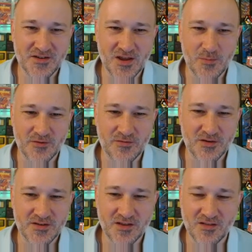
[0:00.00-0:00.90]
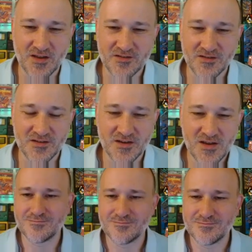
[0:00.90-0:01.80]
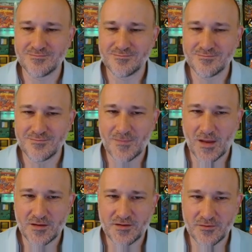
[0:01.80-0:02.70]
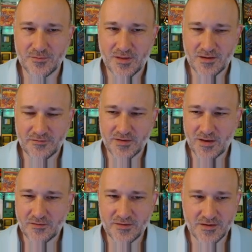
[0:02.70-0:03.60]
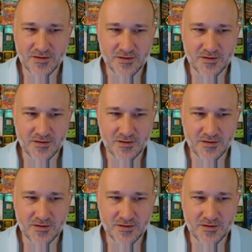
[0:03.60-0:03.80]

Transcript: I am on various collections. So without even having to